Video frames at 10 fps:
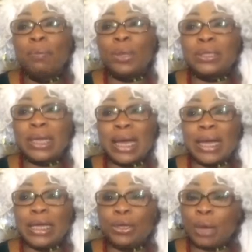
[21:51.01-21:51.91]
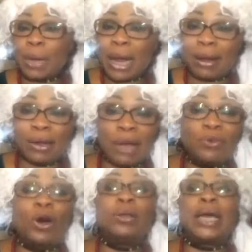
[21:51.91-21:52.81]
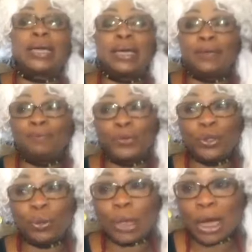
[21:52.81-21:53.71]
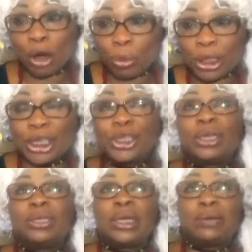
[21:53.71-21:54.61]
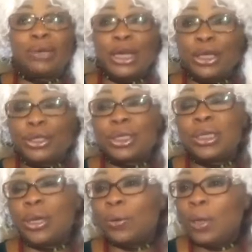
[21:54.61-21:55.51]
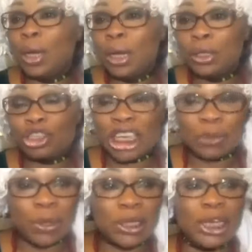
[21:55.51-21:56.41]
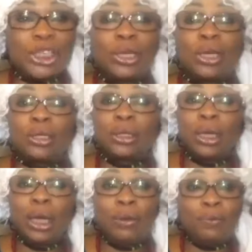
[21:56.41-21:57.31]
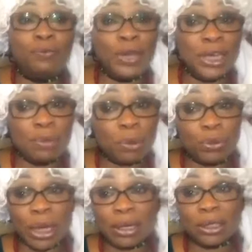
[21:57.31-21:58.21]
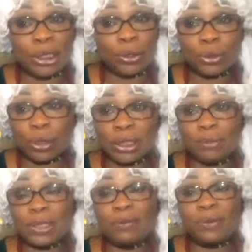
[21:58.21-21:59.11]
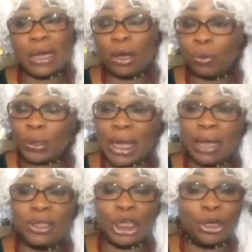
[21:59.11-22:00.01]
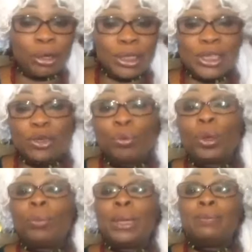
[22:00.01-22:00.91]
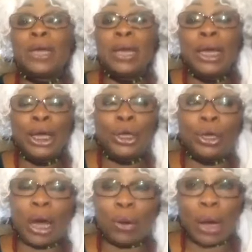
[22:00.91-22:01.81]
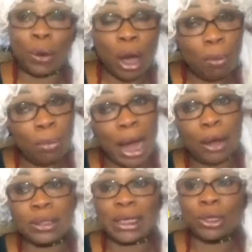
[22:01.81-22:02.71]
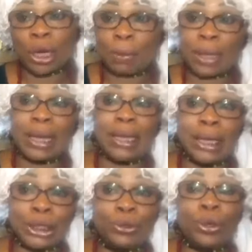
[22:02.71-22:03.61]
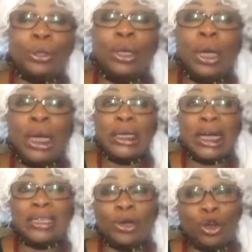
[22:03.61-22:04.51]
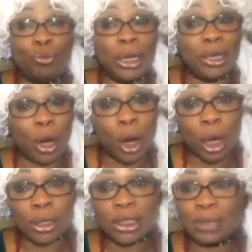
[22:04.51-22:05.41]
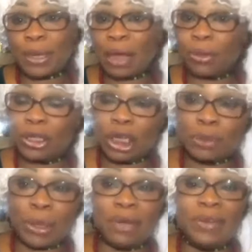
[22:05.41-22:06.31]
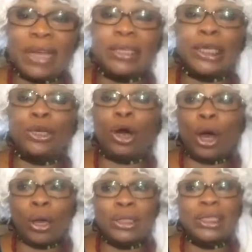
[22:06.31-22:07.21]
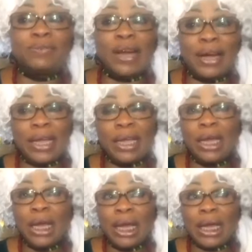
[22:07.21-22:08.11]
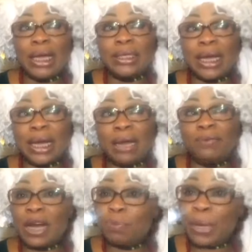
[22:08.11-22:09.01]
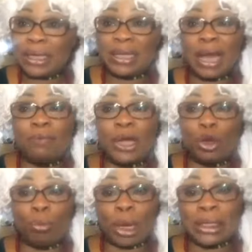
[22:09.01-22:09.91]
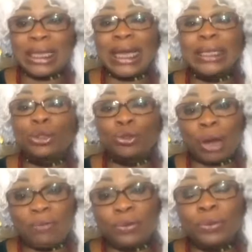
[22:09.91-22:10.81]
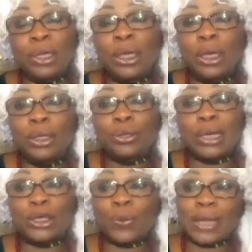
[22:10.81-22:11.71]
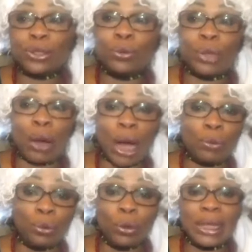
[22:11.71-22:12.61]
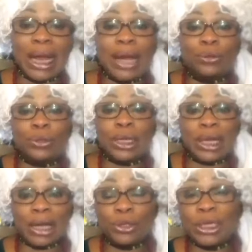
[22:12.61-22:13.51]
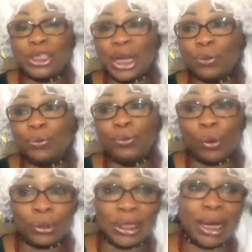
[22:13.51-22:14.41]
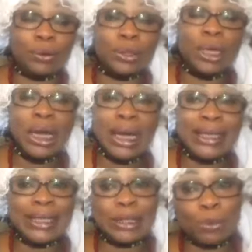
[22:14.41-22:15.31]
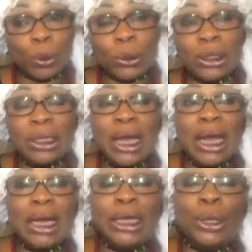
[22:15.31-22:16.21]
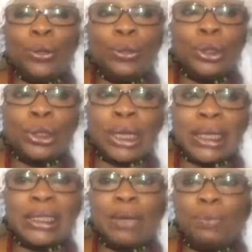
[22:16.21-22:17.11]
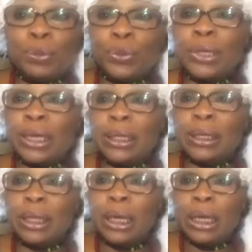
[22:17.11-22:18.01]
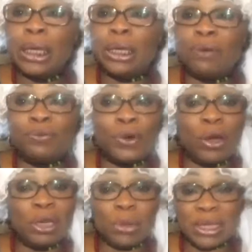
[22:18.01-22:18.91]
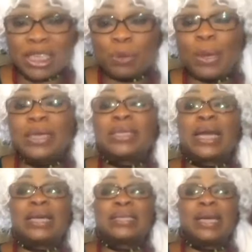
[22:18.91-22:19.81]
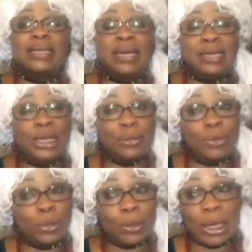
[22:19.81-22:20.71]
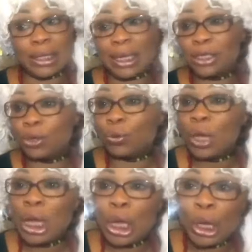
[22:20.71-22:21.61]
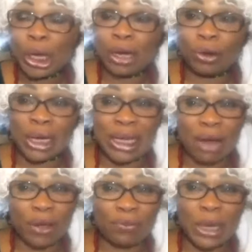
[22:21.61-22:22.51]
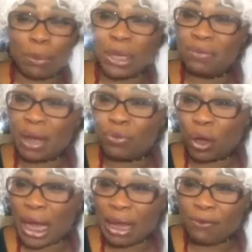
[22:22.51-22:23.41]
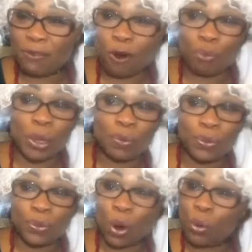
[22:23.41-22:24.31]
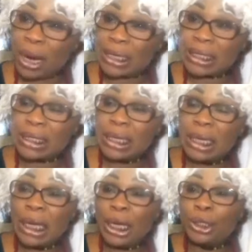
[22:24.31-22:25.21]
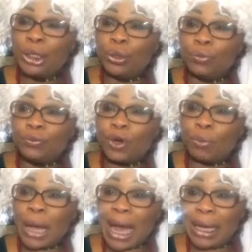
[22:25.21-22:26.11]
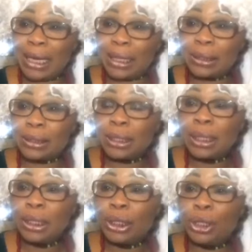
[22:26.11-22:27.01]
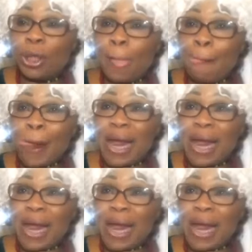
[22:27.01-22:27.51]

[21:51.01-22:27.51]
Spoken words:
But you know, I've got like a, you know, accommodation arranged, you know, transportation, feeding, people can, you know, sort themselves along with that. Security is no problem, you know. I'll come out and talk about that later on. That's going to be in August, but I just believe that August is a very peak time when you're buying tickets to travel. So that's why I'll roll that out today. Actually, Shegun rolled it out this morning, you know, so that people can, you know, I've got limited space, like I said, you know, and so already I believe I've got like 4 people already, you know, from Ireland, you know.